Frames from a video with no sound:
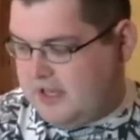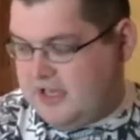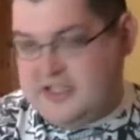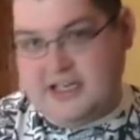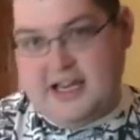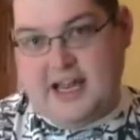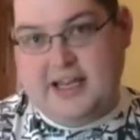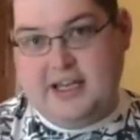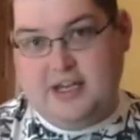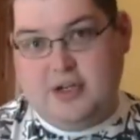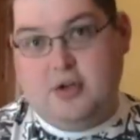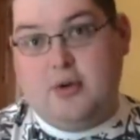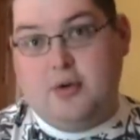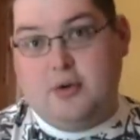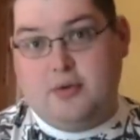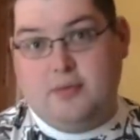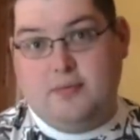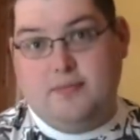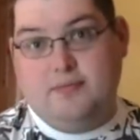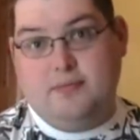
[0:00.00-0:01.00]
Is it any
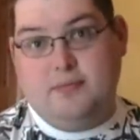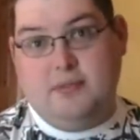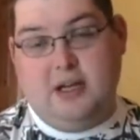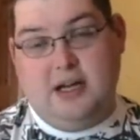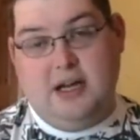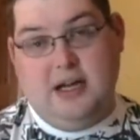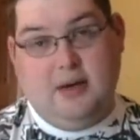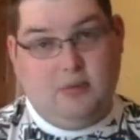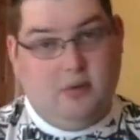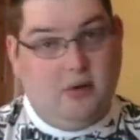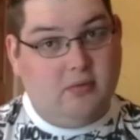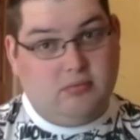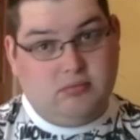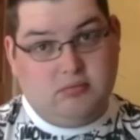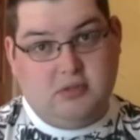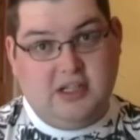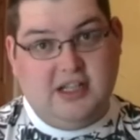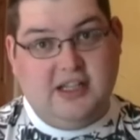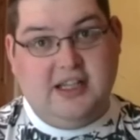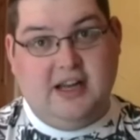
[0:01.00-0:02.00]
good? Well,
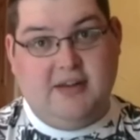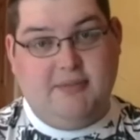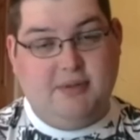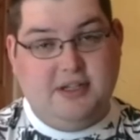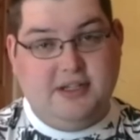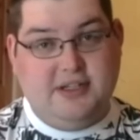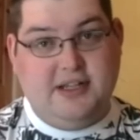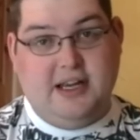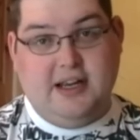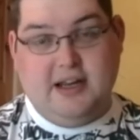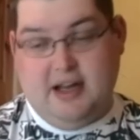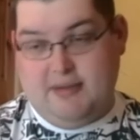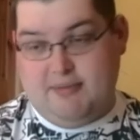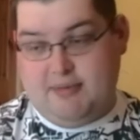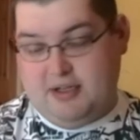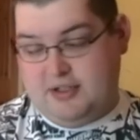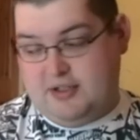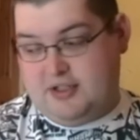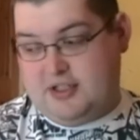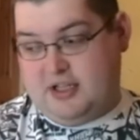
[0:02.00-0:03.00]
clearly I've been
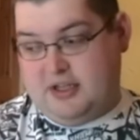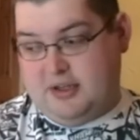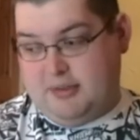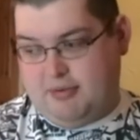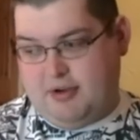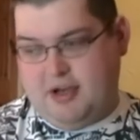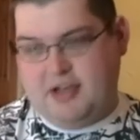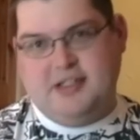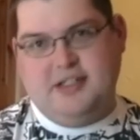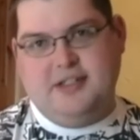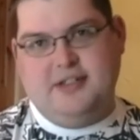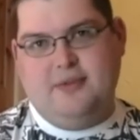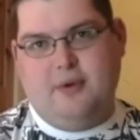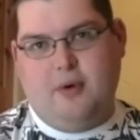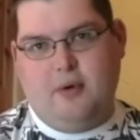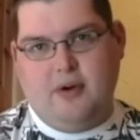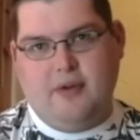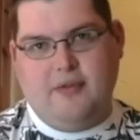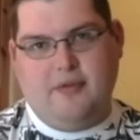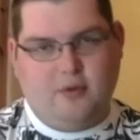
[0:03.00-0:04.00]
singing the praises
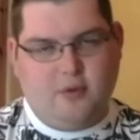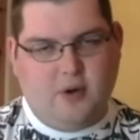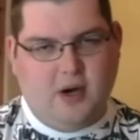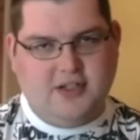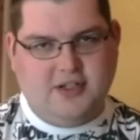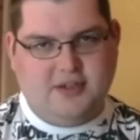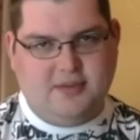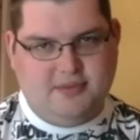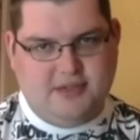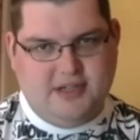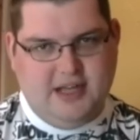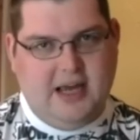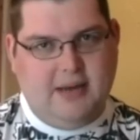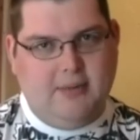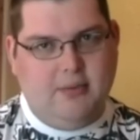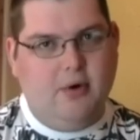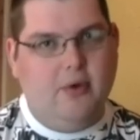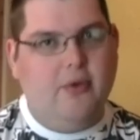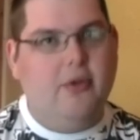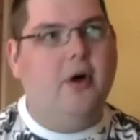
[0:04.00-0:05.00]
for it for quite some
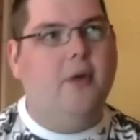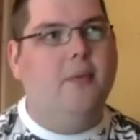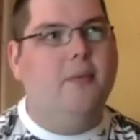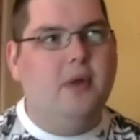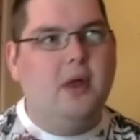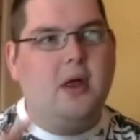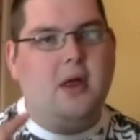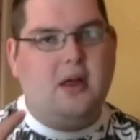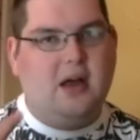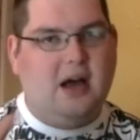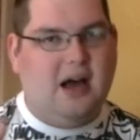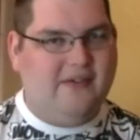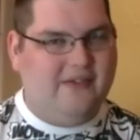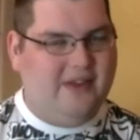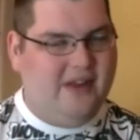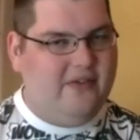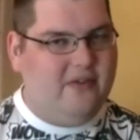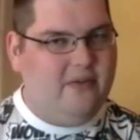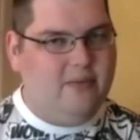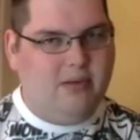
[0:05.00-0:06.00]
time, although I've
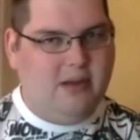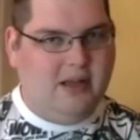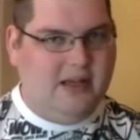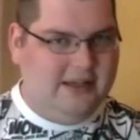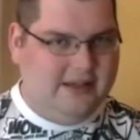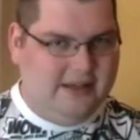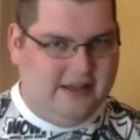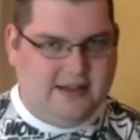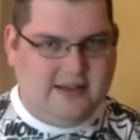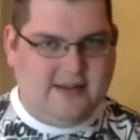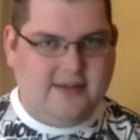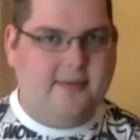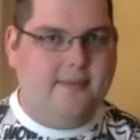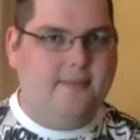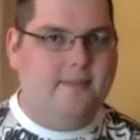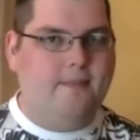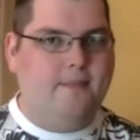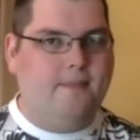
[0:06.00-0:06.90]
never played it